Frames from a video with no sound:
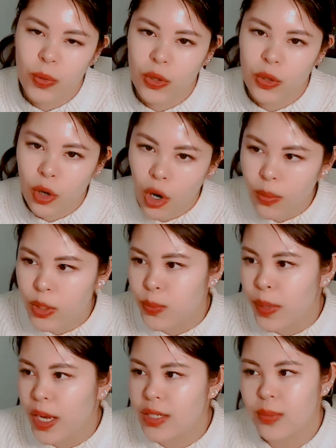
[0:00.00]
put it in their
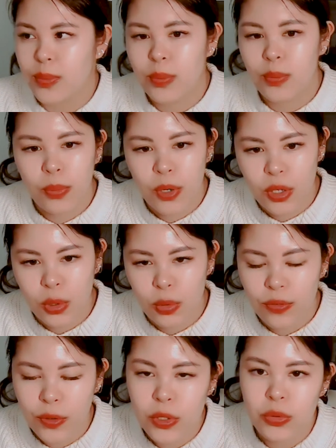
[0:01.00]
garbage bag, some people put it in the
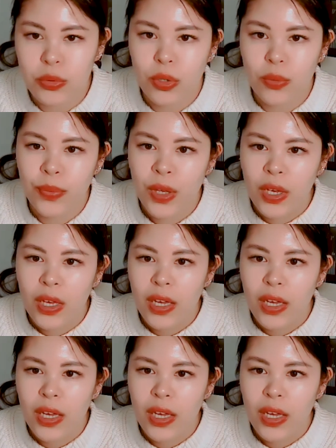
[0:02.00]
refuse room,